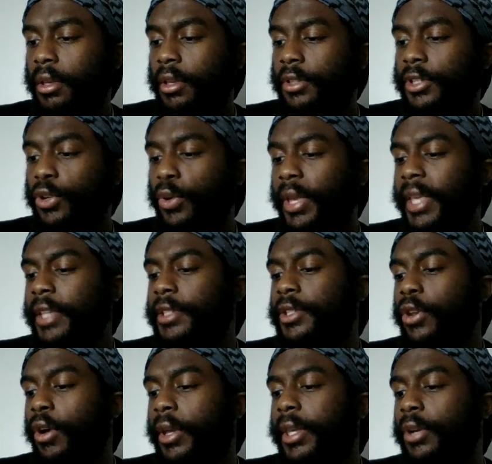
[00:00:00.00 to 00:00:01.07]
So
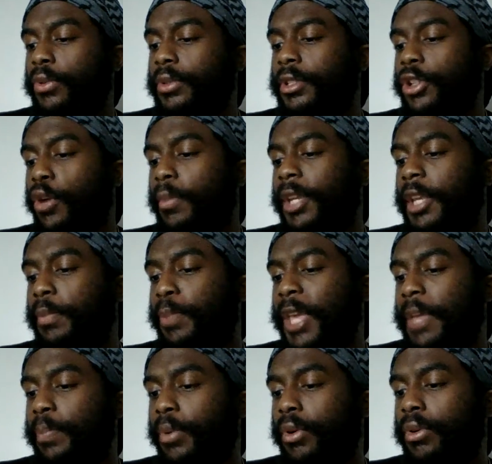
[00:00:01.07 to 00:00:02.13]
Esau killed so many
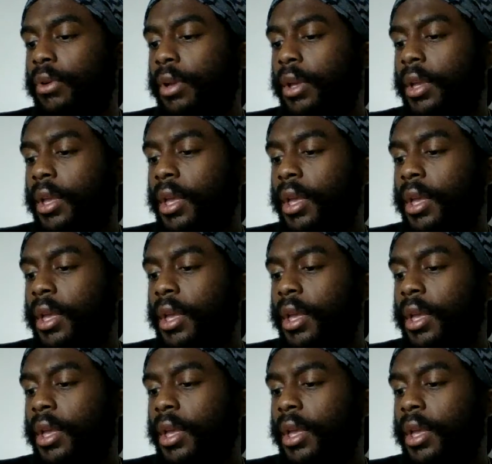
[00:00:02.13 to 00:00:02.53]
people.